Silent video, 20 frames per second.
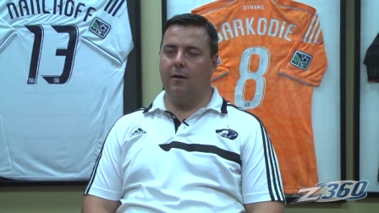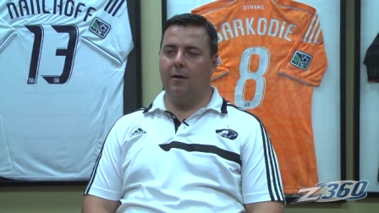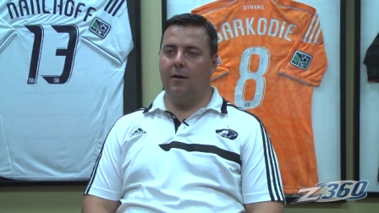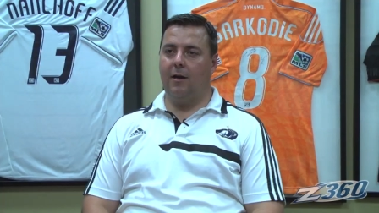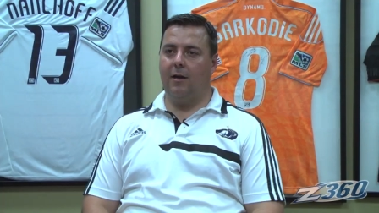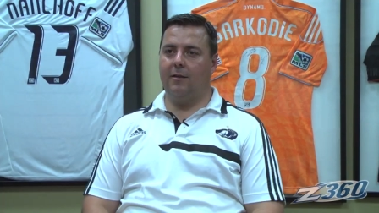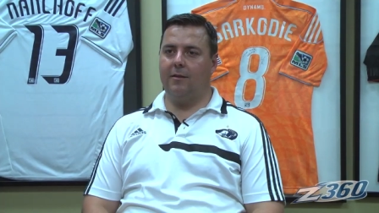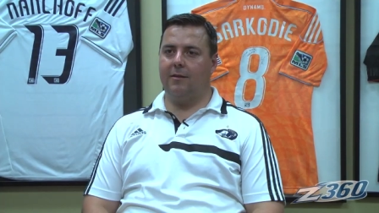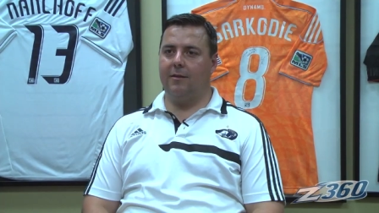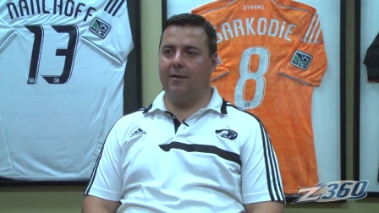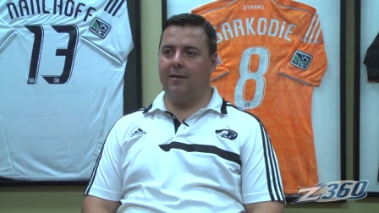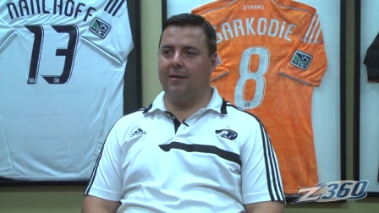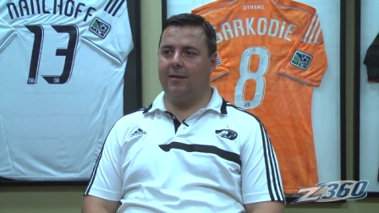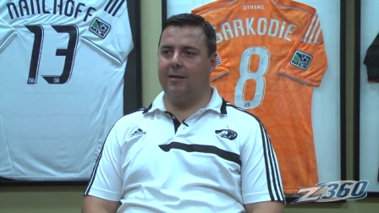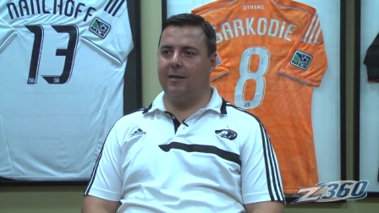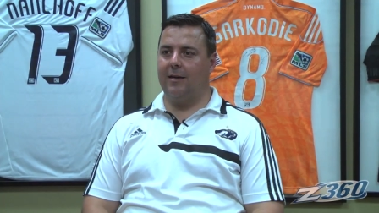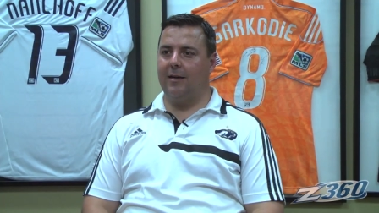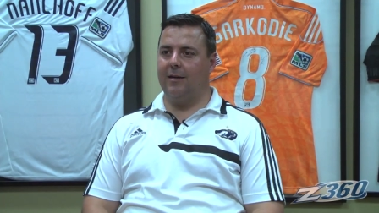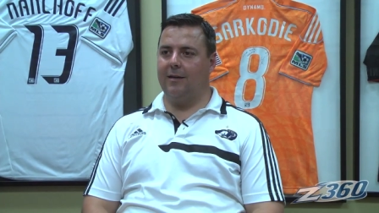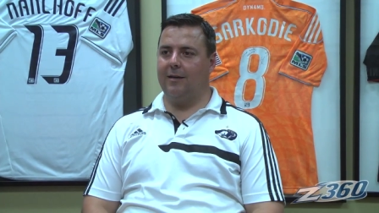Yeah, I
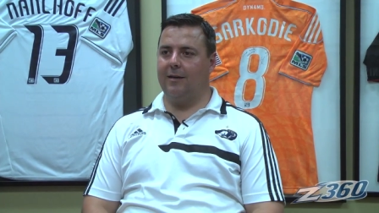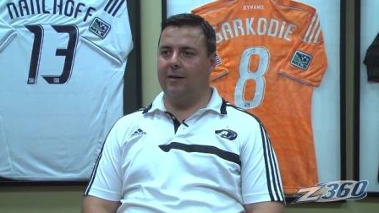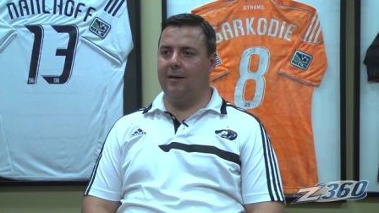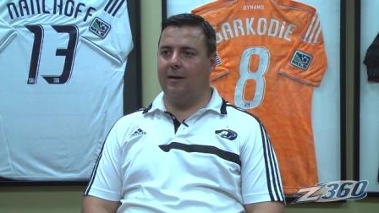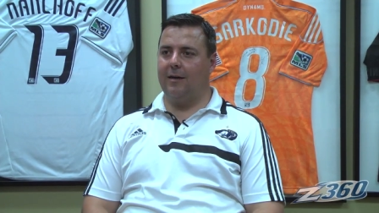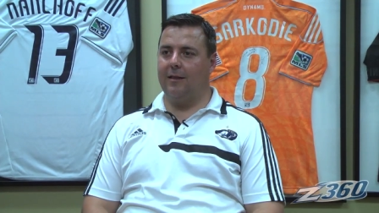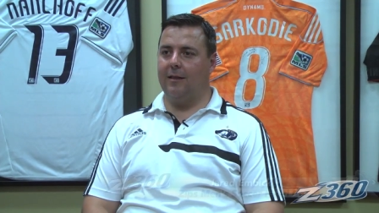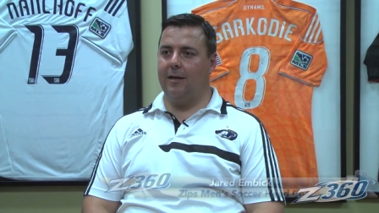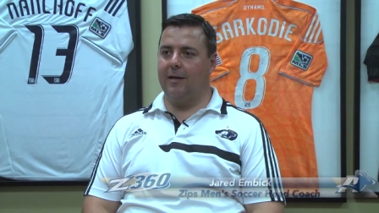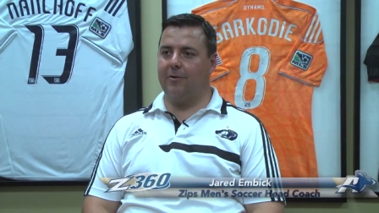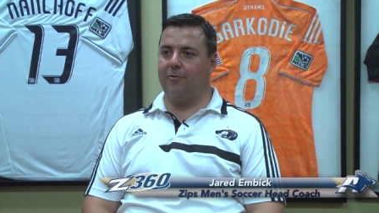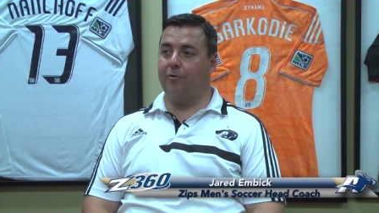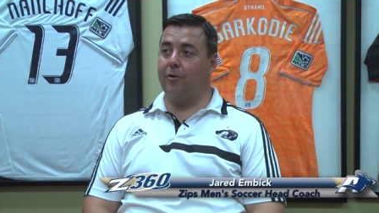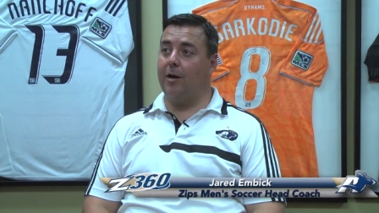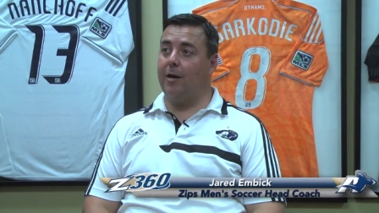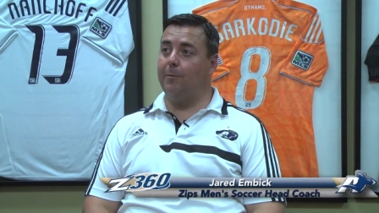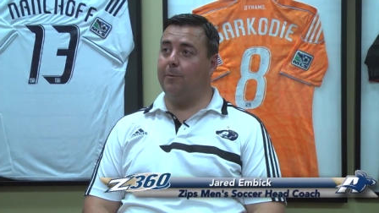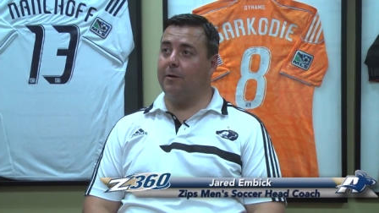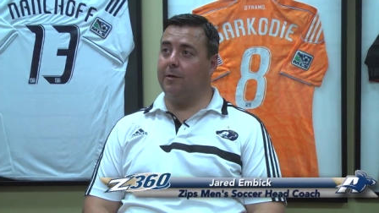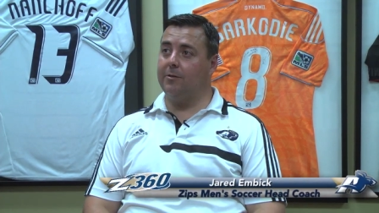think I like
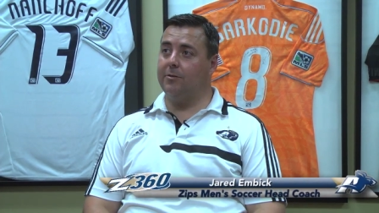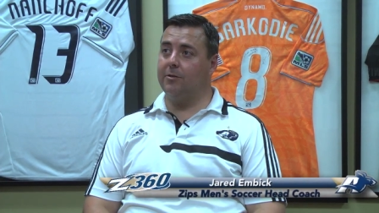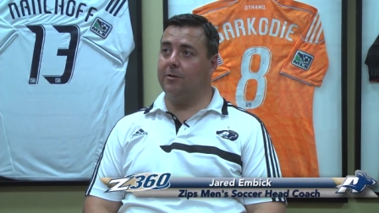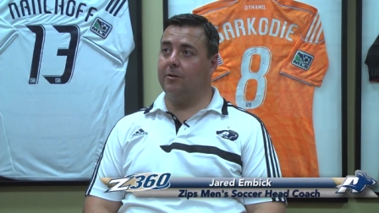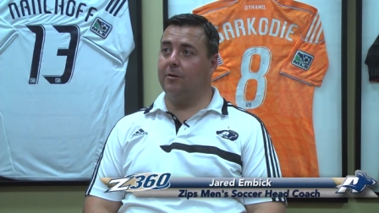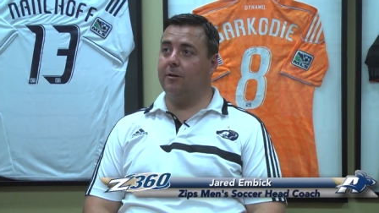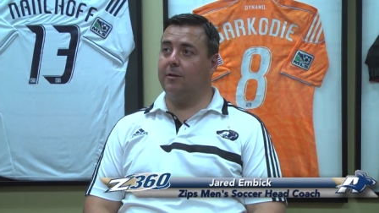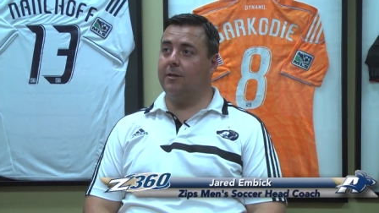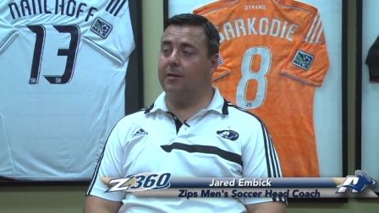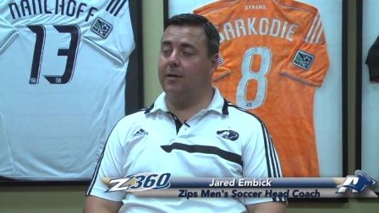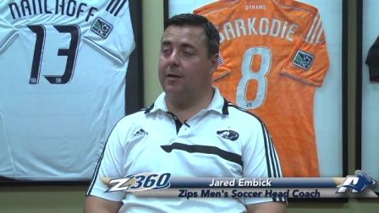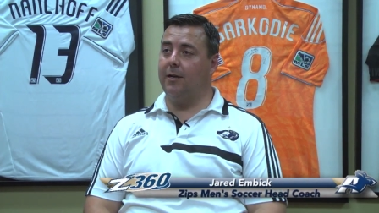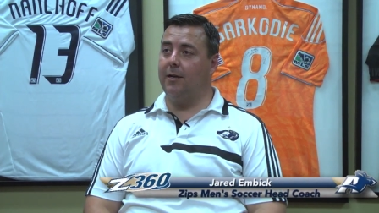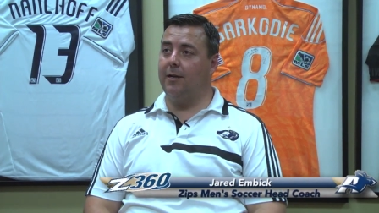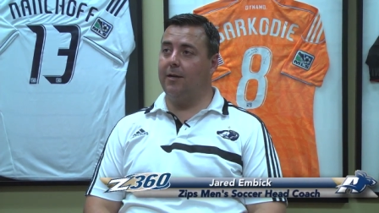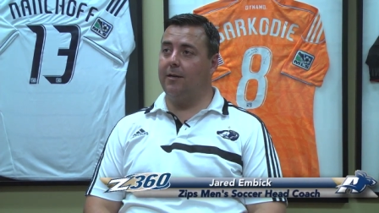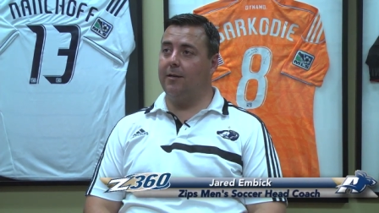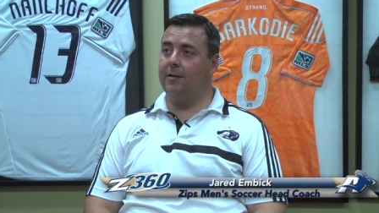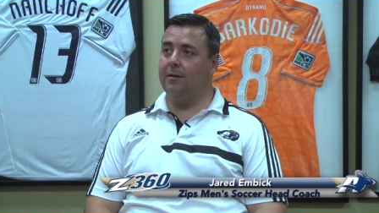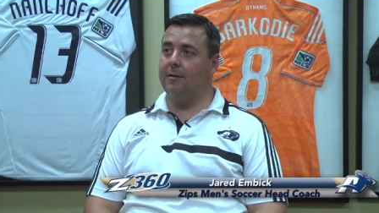Robby. He's a good
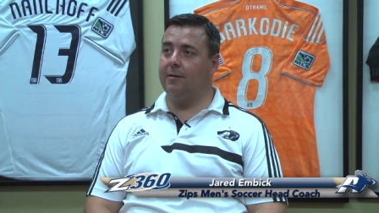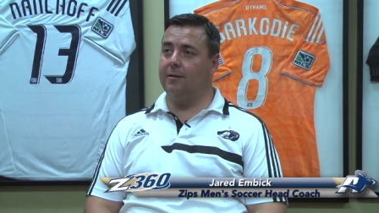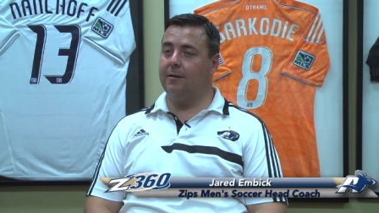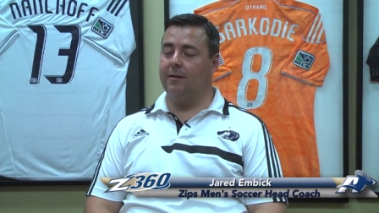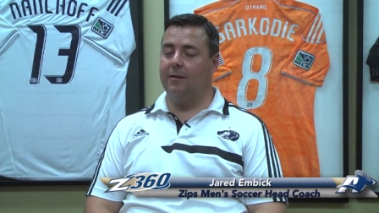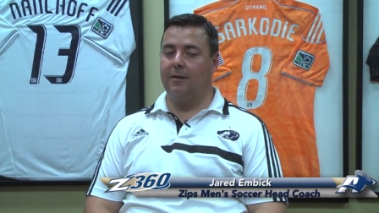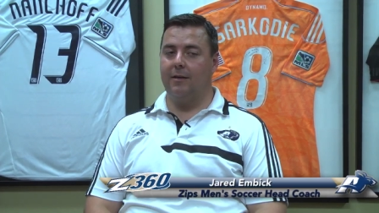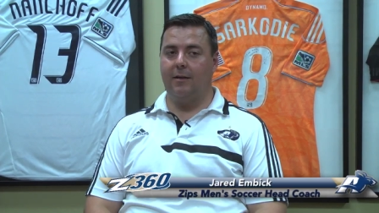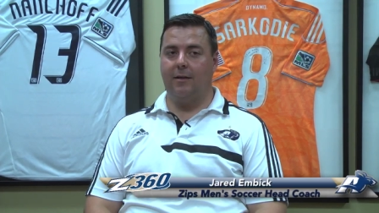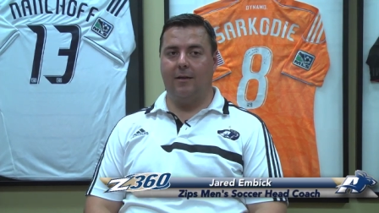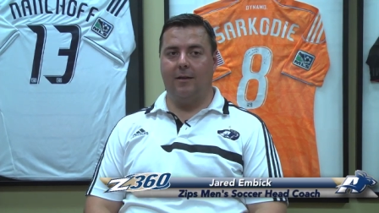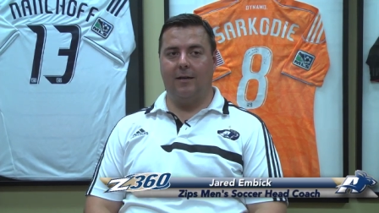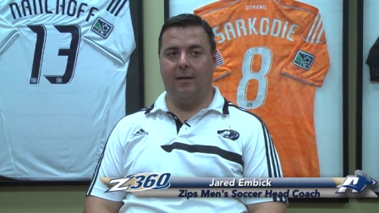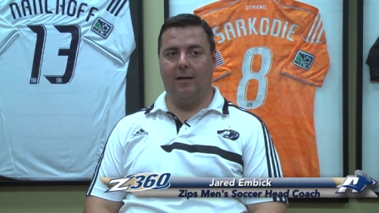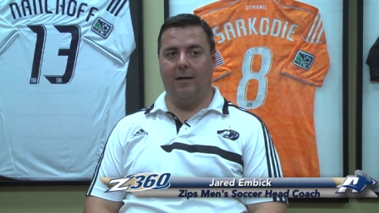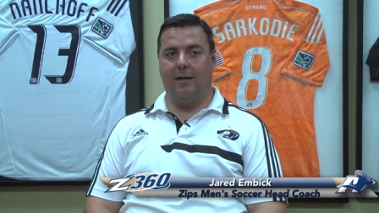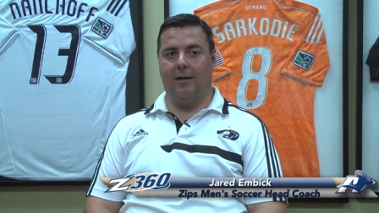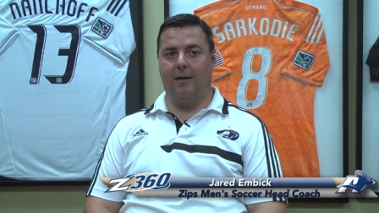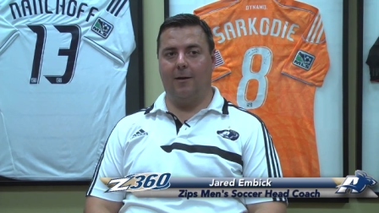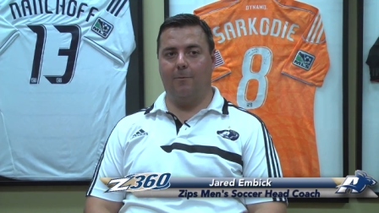kid, and
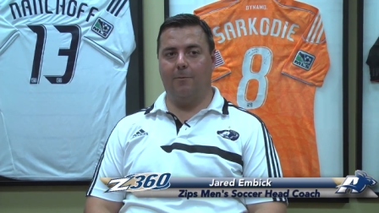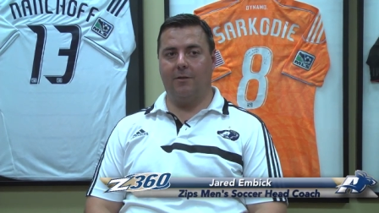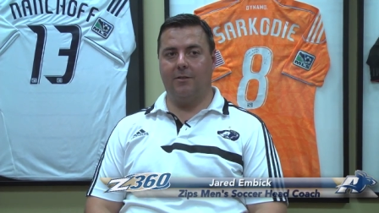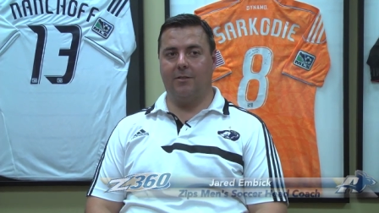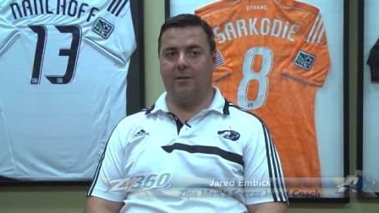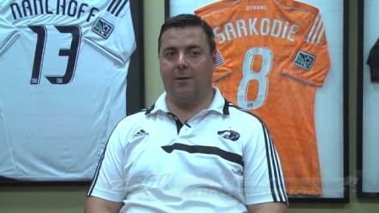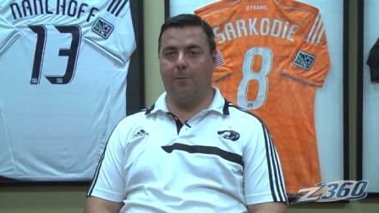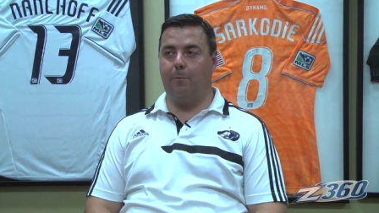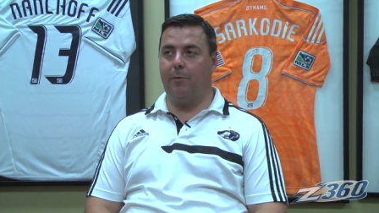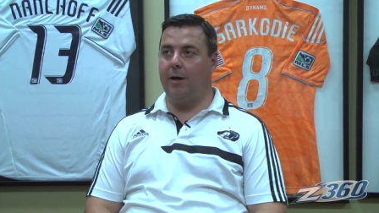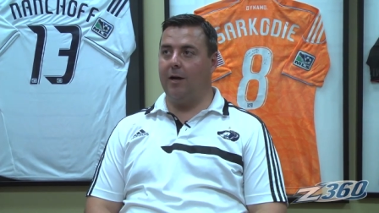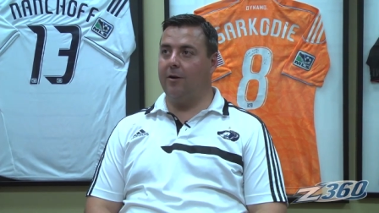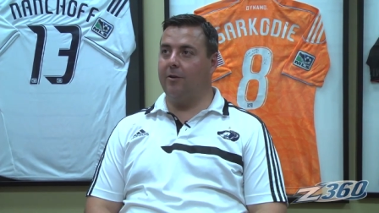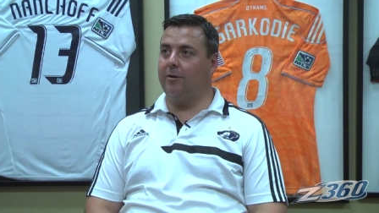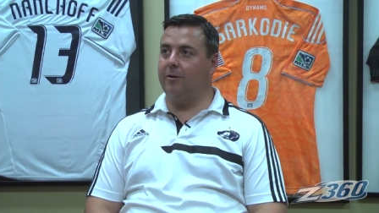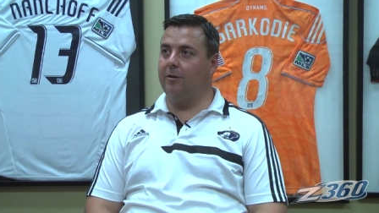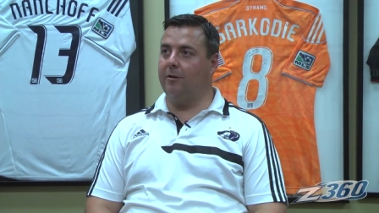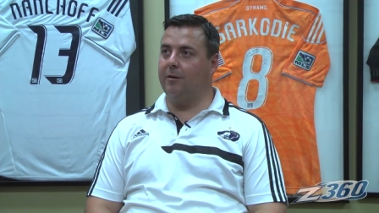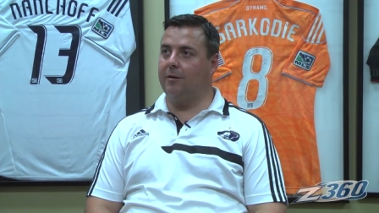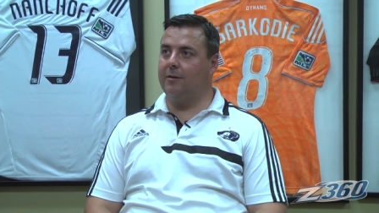he's a
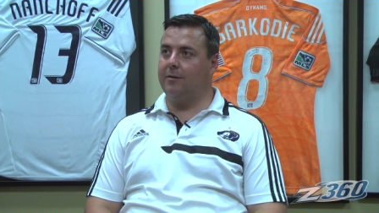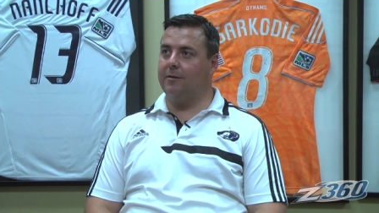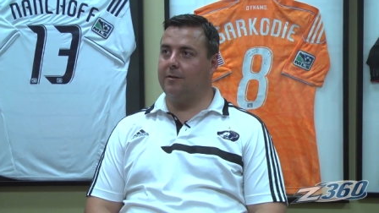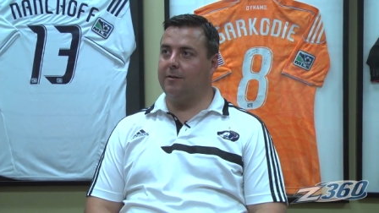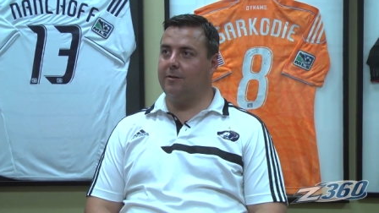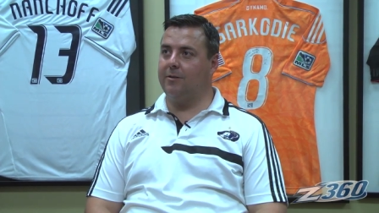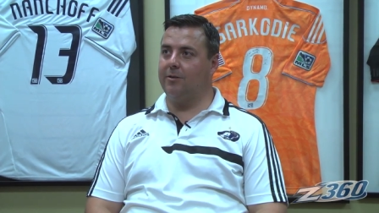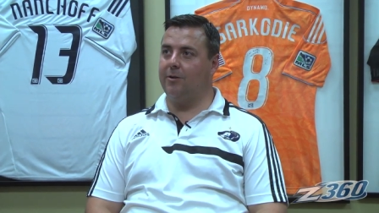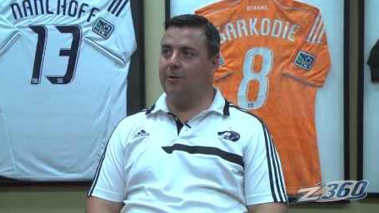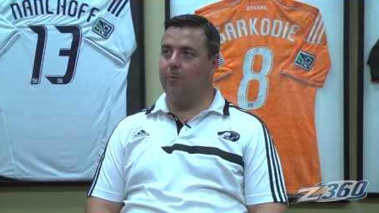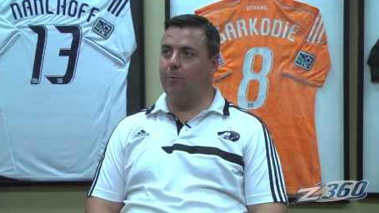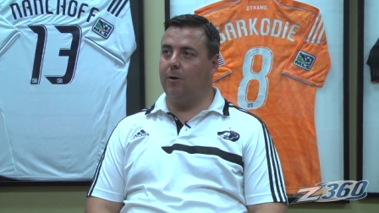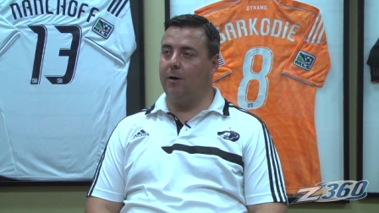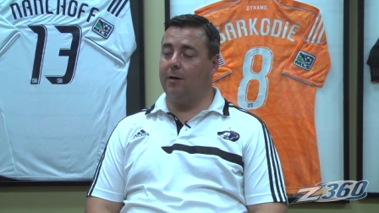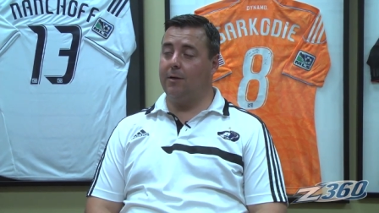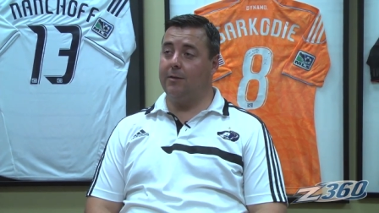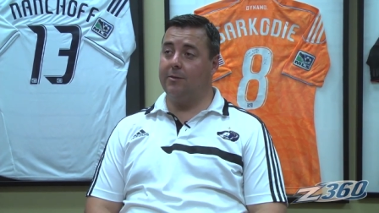competitor, and you know what?